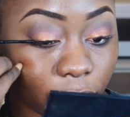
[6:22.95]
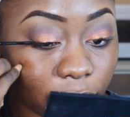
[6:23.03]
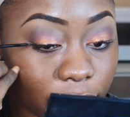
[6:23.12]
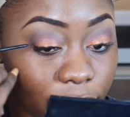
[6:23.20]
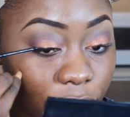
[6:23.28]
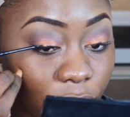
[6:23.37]
Her
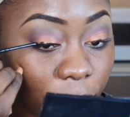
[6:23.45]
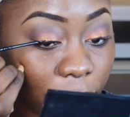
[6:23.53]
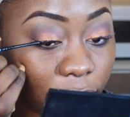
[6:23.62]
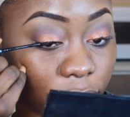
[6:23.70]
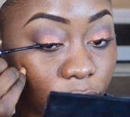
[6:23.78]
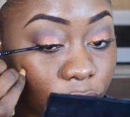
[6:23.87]

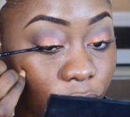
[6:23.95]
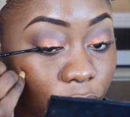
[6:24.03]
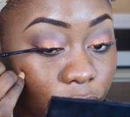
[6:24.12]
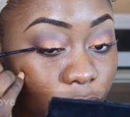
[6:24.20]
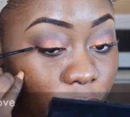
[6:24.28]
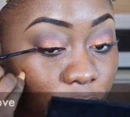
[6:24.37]
Instagram handle should
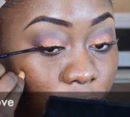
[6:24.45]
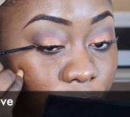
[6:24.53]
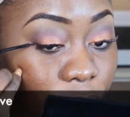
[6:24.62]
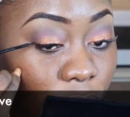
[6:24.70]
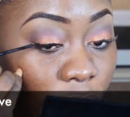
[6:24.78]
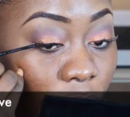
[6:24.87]
also be
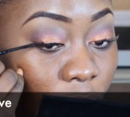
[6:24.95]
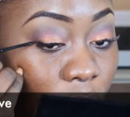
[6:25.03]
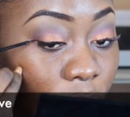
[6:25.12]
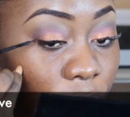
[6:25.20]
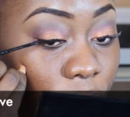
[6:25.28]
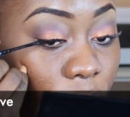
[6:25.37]

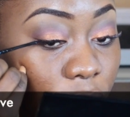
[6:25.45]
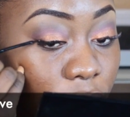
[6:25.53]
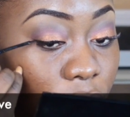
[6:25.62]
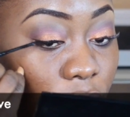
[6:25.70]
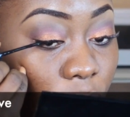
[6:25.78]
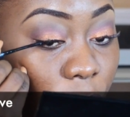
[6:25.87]

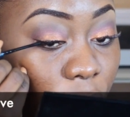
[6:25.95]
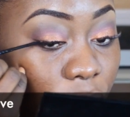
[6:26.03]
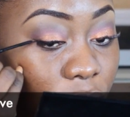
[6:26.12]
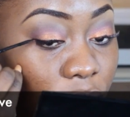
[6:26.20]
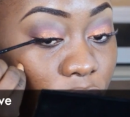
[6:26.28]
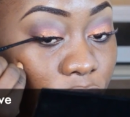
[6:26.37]
floating somewhere
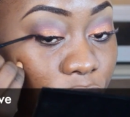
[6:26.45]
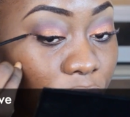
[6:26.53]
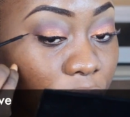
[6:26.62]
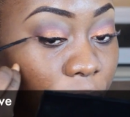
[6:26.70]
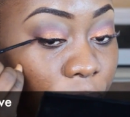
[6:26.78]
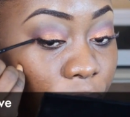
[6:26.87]
on this
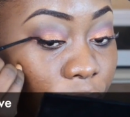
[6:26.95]
screen.